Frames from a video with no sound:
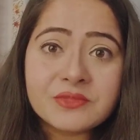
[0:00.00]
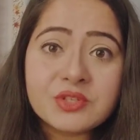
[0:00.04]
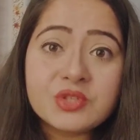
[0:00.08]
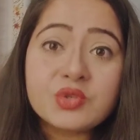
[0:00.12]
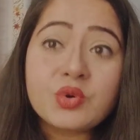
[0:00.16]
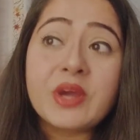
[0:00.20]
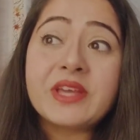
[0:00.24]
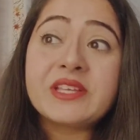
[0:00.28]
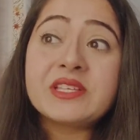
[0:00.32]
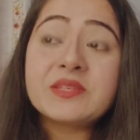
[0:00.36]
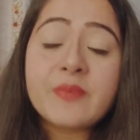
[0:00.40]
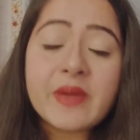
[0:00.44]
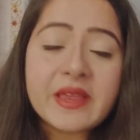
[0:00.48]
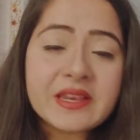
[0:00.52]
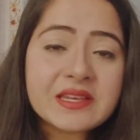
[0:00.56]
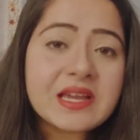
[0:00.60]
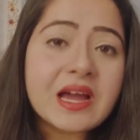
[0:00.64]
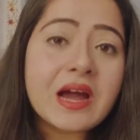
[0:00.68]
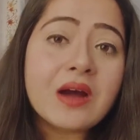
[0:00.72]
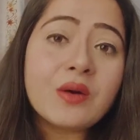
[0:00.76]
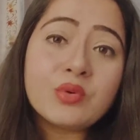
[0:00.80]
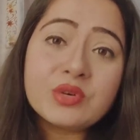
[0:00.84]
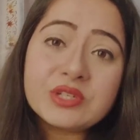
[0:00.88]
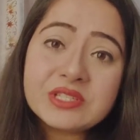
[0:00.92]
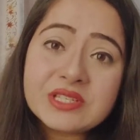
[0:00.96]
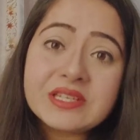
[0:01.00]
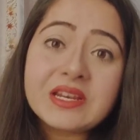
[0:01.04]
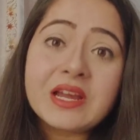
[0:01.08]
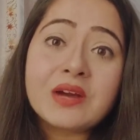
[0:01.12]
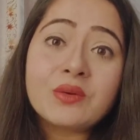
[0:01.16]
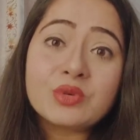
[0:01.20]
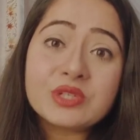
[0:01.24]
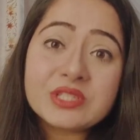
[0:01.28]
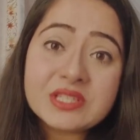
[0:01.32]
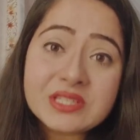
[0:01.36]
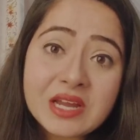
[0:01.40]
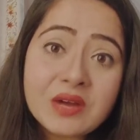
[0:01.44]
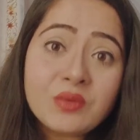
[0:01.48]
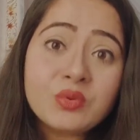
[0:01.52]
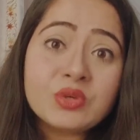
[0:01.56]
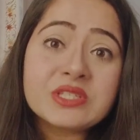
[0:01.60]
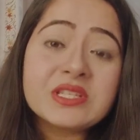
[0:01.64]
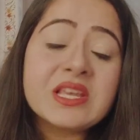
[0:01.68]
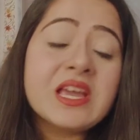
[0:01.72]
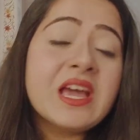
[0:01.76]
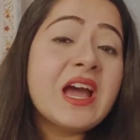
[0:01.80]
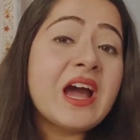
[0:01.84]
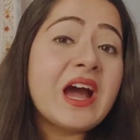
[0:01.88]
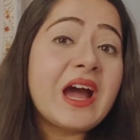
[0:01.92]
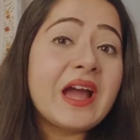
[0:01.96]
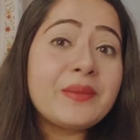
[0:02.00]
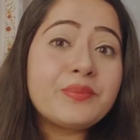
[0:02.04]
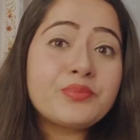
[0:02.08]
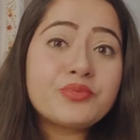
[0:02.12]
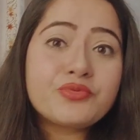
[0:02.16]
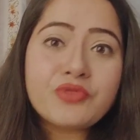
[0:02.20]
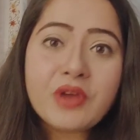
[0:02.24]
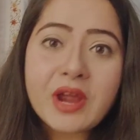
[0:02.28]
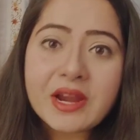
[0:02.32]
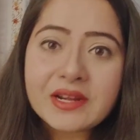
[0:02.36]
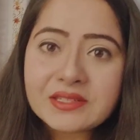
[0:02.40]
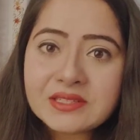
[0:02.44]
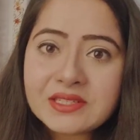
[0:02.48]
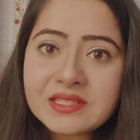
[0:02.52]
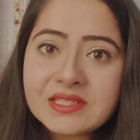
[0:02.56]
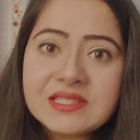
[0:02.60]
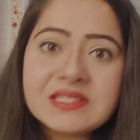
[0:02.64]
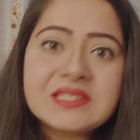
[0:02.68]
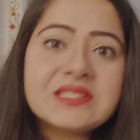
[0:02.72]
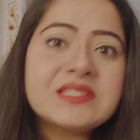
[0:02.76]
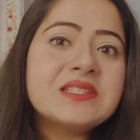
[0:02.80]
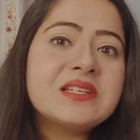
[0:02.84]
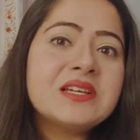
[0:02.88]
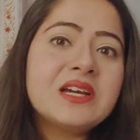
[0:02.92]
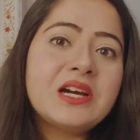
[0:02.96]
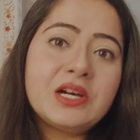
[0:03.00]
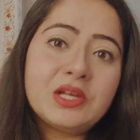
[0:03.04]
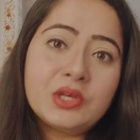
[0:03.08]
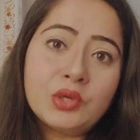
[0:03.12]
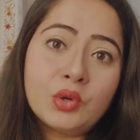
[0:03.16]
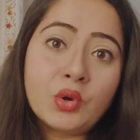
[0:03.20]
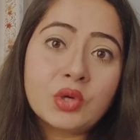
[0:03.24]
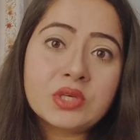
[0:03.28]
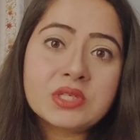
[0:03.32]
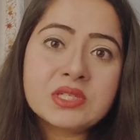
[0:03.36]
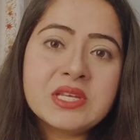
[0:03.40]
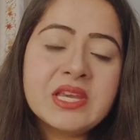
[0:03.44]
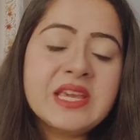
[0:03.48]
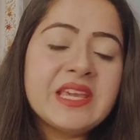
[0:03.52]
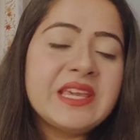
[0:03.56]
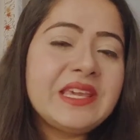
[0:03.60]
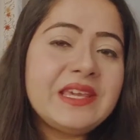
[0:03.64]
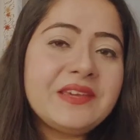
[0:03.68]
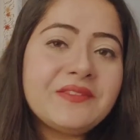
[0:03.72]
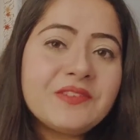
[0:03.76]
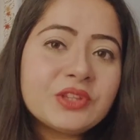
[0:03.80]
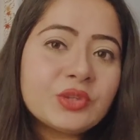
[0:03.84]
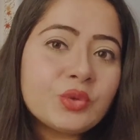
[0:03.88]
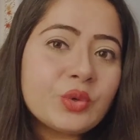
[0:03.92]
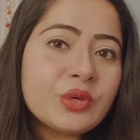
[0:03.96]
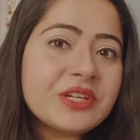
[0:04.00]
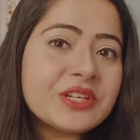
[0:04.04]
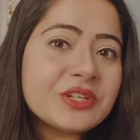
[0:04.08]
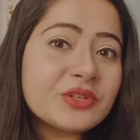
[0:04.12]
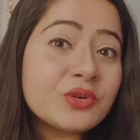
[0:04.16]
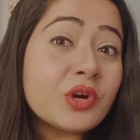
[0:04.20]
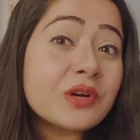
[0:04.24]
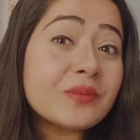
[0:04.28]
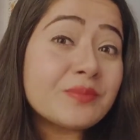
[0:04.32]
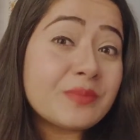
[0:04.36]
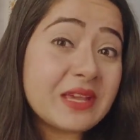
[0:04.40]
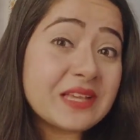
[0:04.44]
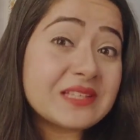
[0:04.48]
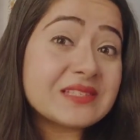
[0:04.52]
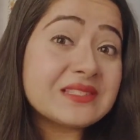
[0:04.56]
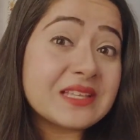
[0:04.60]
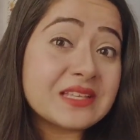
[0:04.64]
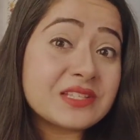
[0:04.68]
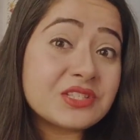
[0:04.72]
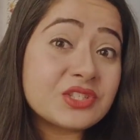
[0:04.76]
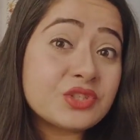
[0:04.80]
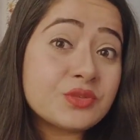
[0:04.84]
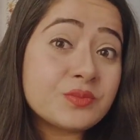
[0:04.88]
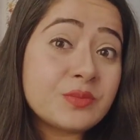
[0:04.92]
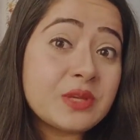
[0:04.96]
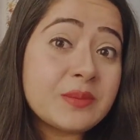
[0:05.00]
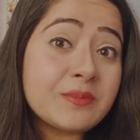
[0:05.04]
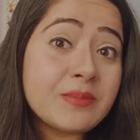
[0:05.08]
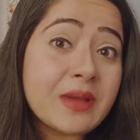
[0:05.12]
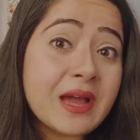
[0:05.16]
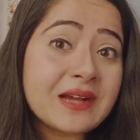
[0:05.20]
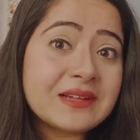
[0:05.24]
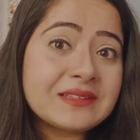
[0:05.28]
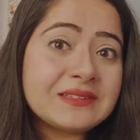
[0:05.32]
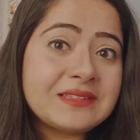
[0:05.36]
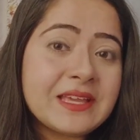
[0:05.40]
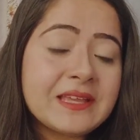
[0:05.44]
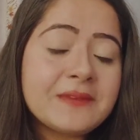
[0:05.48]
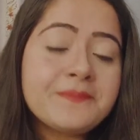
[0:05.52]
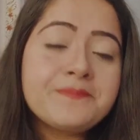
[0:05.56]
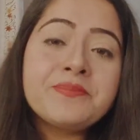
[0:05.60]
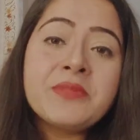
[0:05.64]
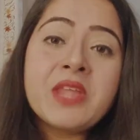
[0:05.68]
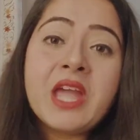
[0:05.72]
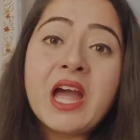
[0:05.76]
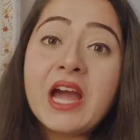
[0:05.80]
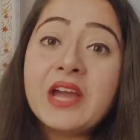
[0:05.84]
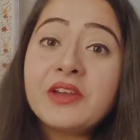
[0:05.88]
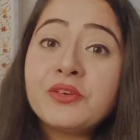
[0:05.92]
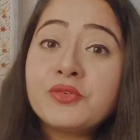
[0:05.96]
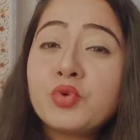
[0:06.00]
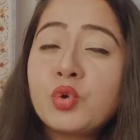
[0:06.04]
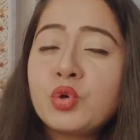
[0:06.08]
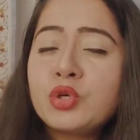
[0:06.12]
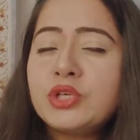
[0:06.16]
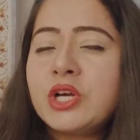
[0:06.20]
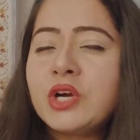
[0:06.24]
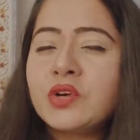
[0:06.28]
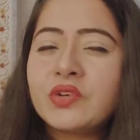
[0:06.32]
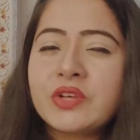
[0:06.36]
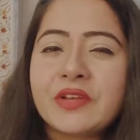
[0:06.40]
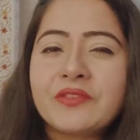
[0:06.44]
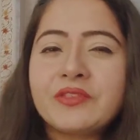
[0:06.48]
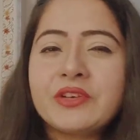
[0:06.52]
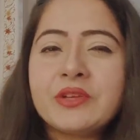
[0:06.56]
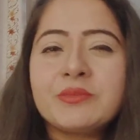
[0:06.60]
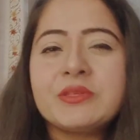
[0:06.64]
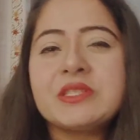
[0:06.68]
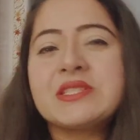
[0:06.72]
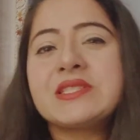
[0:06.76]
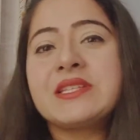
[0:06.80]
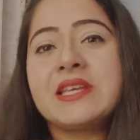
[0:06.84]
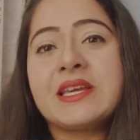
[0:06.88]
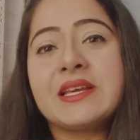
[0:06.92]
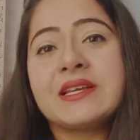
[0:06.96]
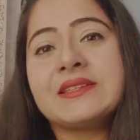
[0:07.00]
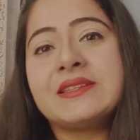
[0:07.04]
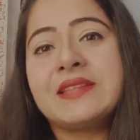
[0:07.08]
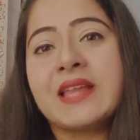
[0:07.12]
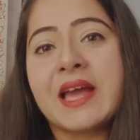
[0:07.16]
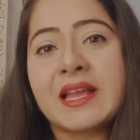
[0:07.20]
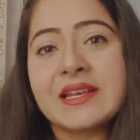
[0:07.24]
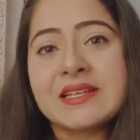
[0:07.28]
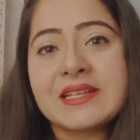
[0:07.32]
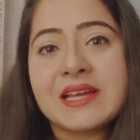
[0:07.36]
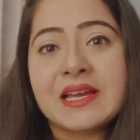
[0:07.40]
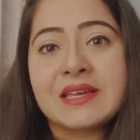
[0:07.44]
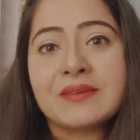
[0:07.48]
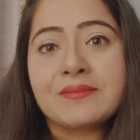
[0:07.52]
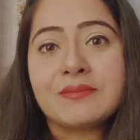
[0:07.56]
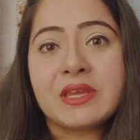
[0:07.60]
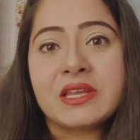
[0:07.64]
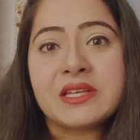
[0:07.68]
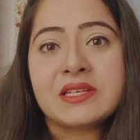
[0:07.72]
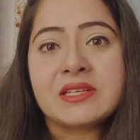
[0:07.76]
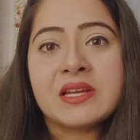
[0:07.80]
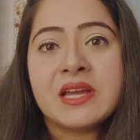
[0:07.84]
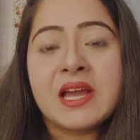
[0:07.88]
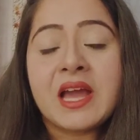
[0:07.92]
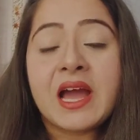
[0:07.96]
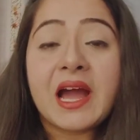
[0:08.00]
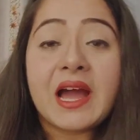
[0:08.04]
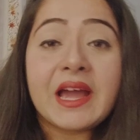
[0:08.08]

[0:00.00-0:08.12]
So I spent hours and hours and hours. I practiced a lot. Even though it did not make sense to me back then, I wrote down every mistake that I made.